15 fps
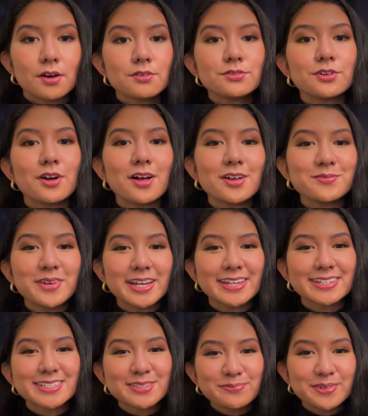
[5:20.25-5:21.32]
Overall, my
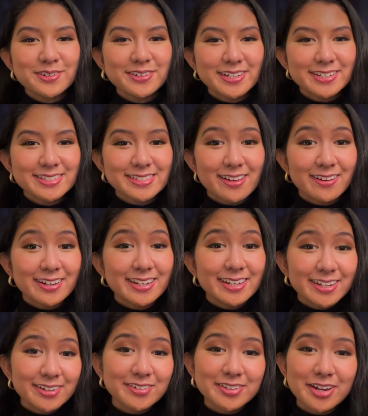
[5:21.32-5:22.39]
experience on
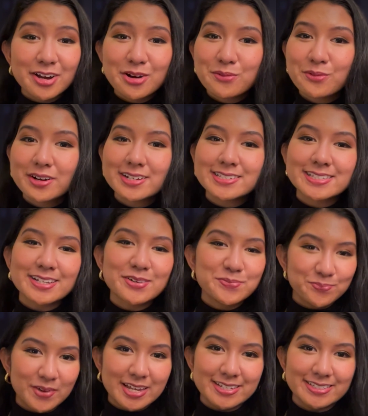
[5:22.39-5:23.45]
Iryo was
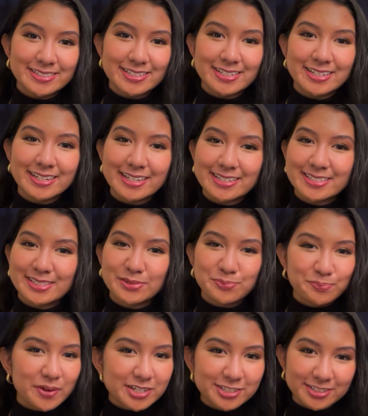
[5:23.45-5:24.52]
amazing,
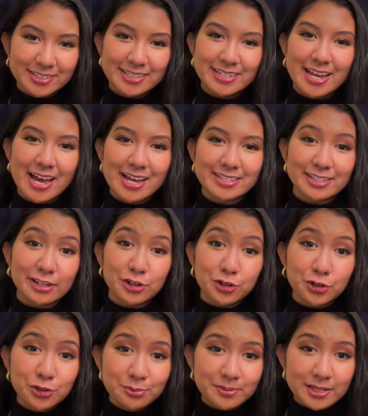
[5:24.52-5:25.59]
especially as a
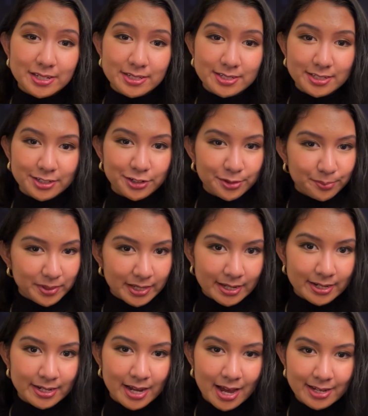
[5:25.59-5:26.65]
newbie to
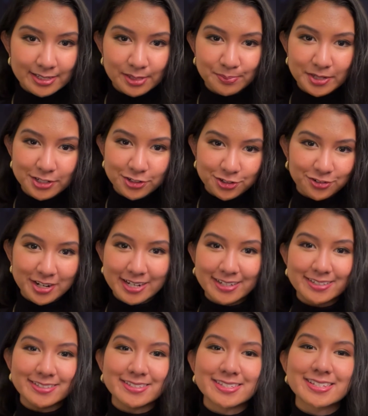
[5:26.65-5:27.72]
European high-speed
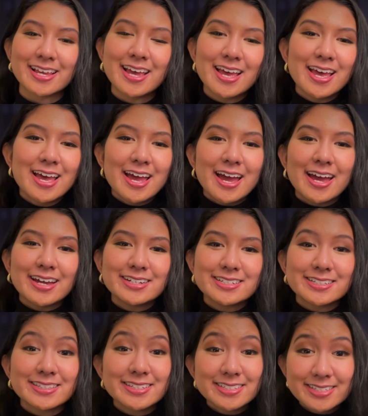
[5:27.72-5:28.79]
trains.
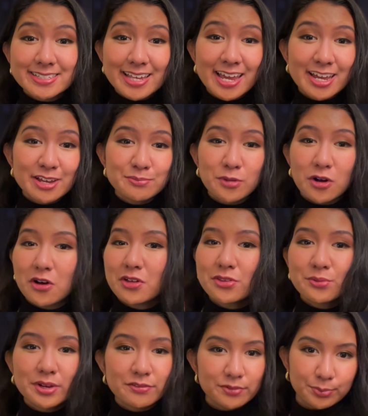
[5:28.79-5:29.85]
And this came all
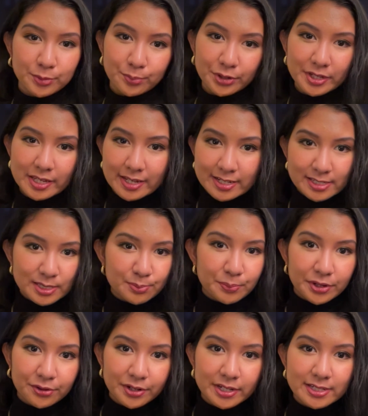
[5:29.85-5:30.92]
the way from the booking
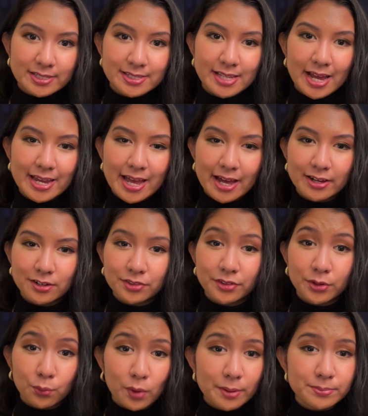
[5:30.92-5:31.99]
experience I had on
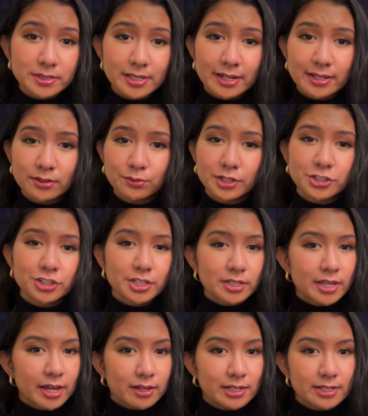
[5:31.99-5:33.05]
their website, which
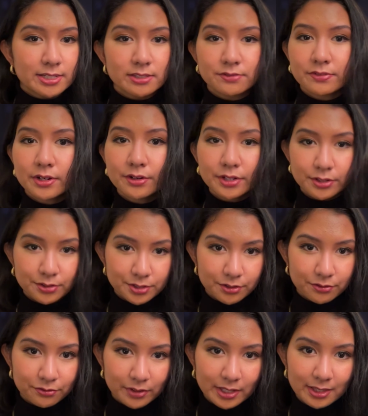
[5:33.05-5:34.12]
again is very
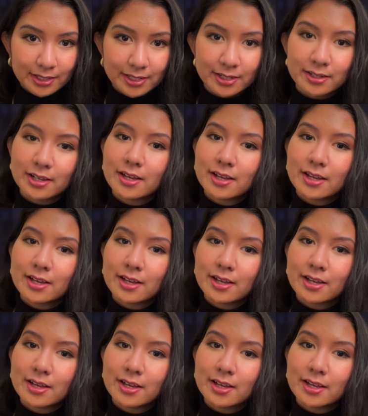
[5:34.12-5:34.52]
user-friendly,